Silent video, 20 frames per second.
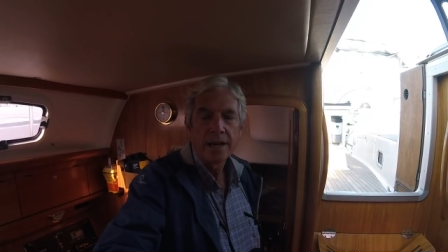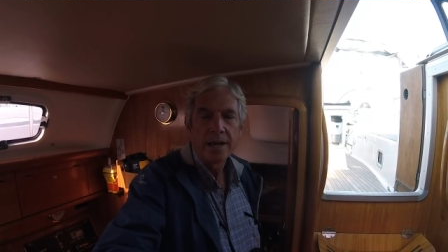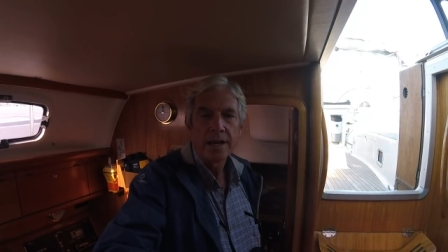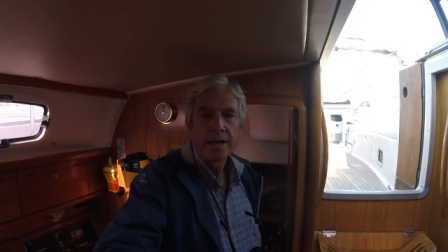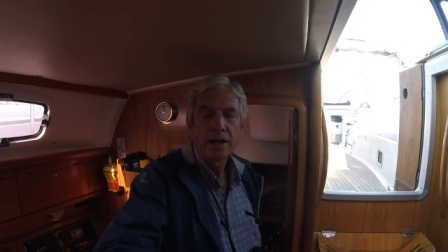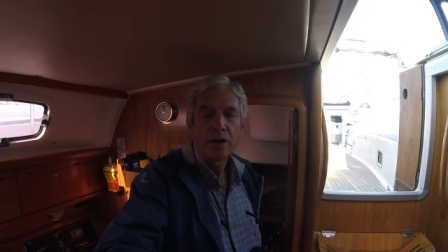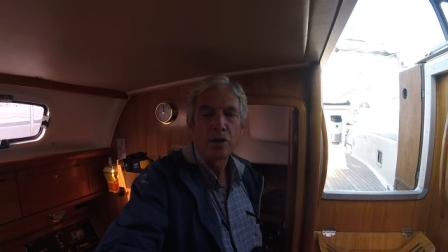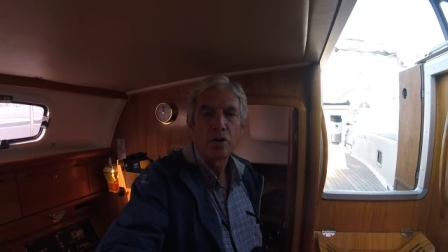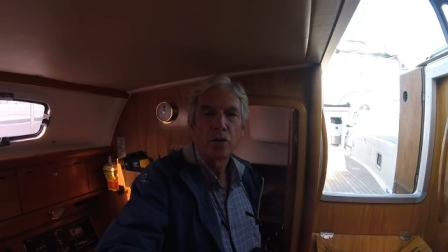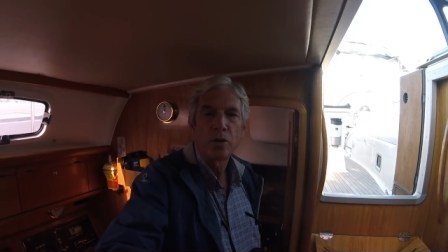
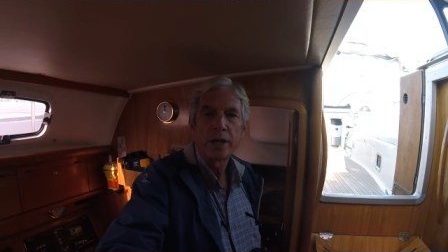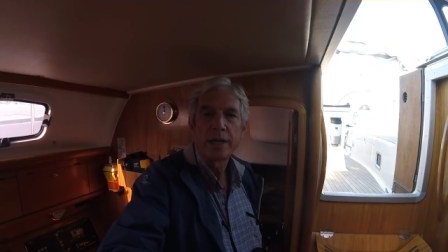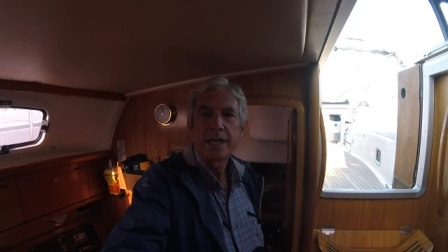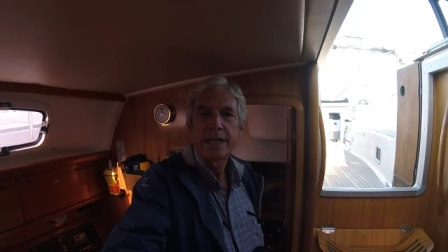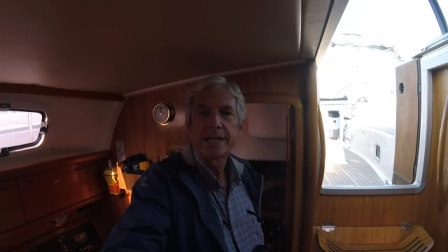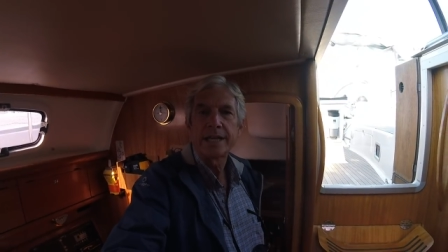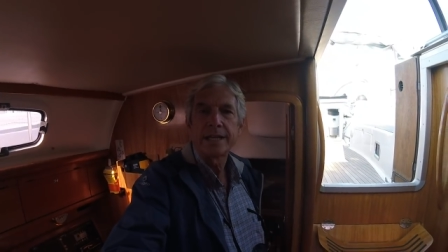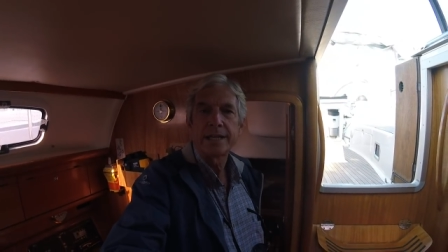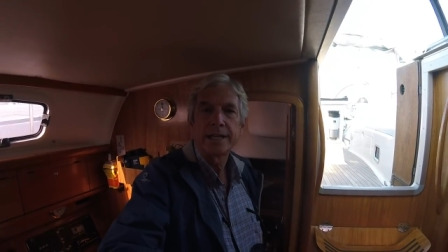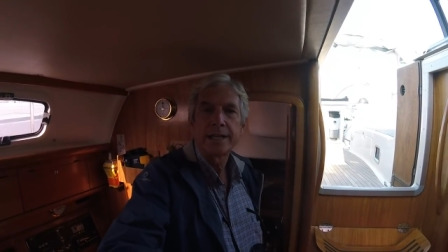Hello.
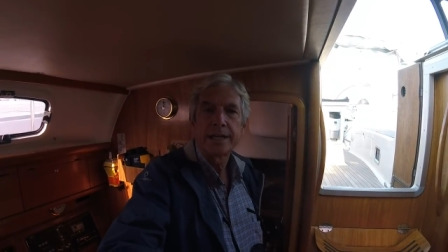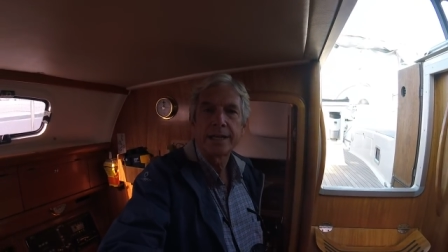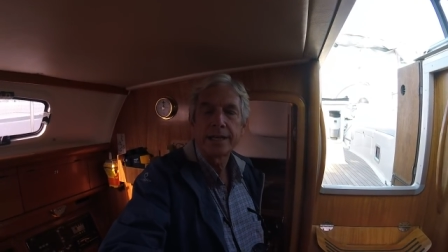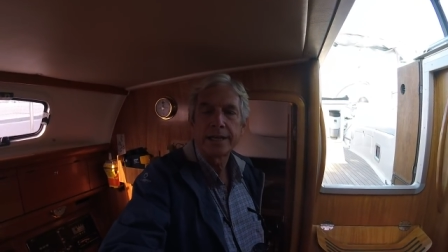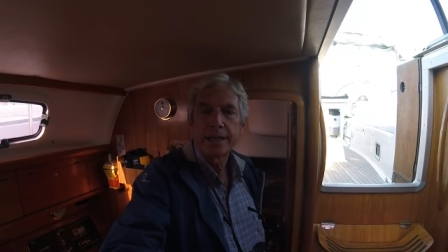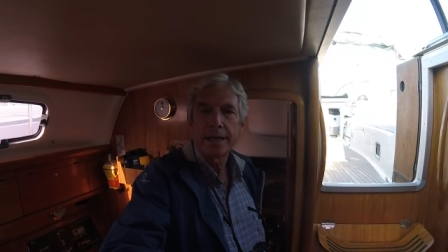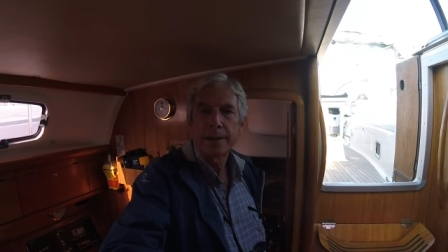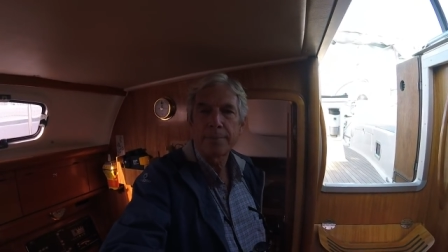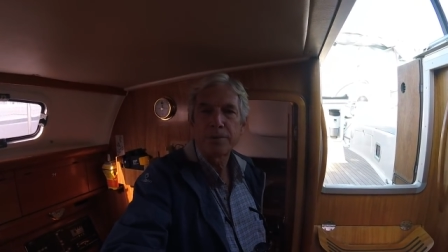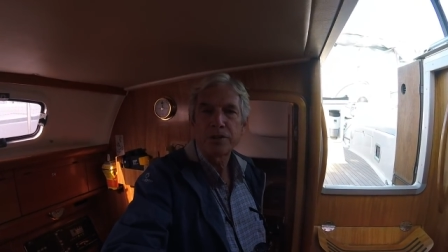In
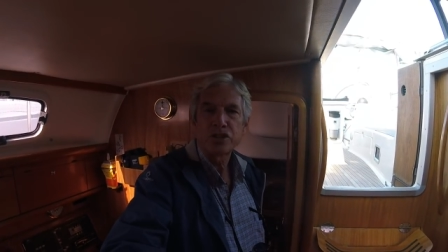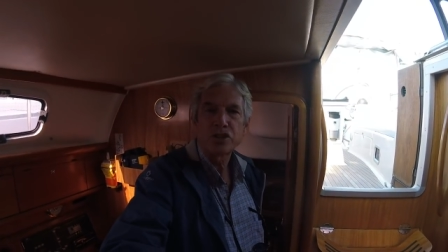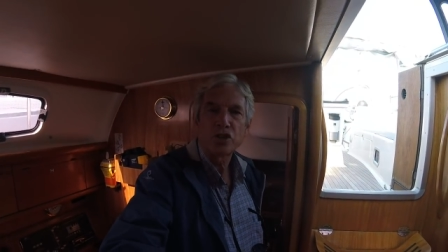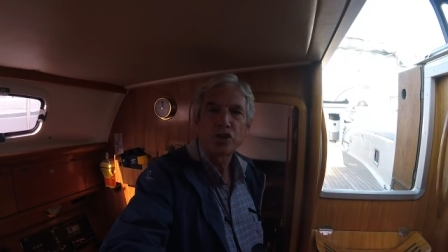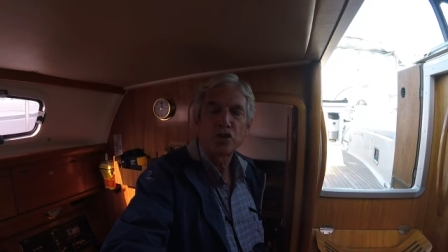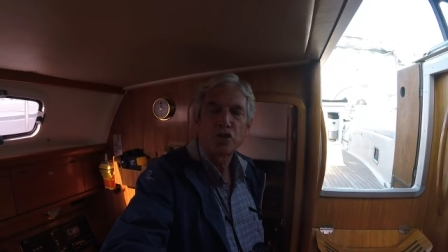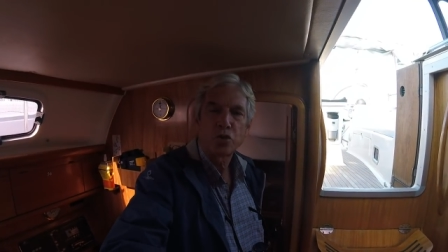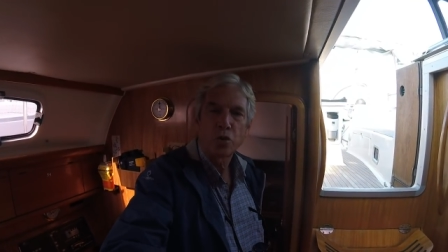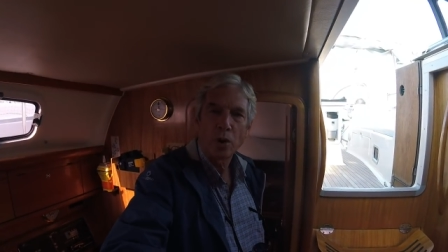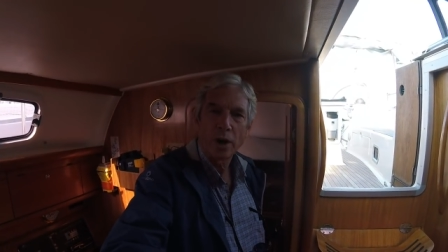uh,
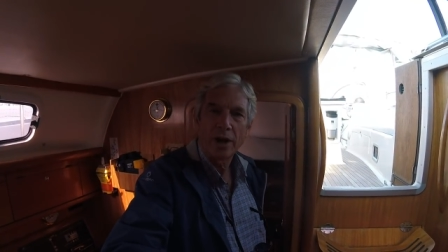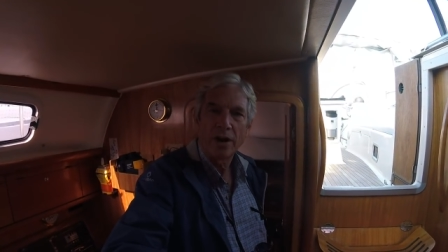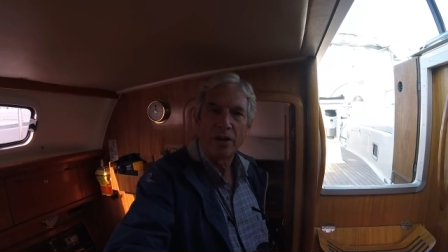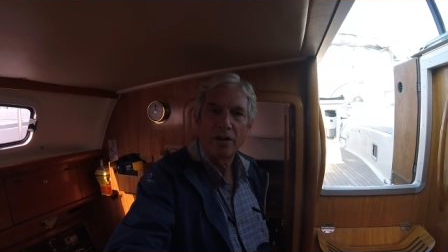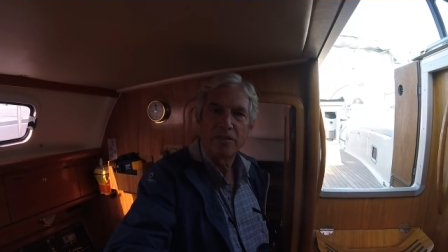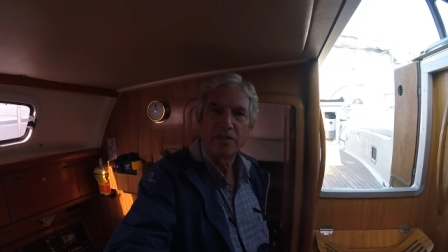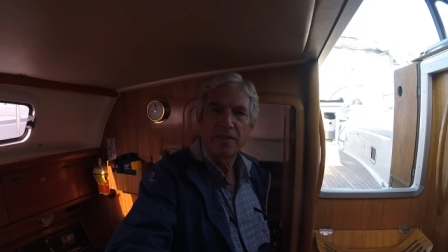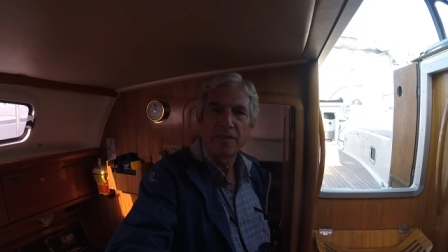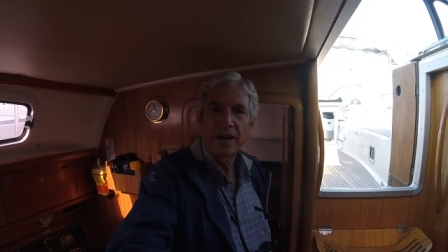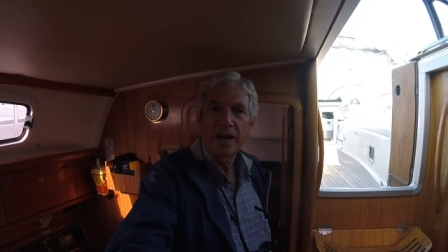episode
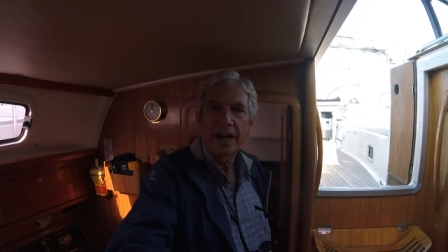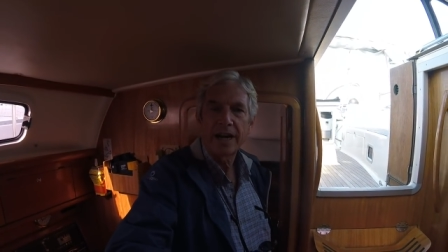12,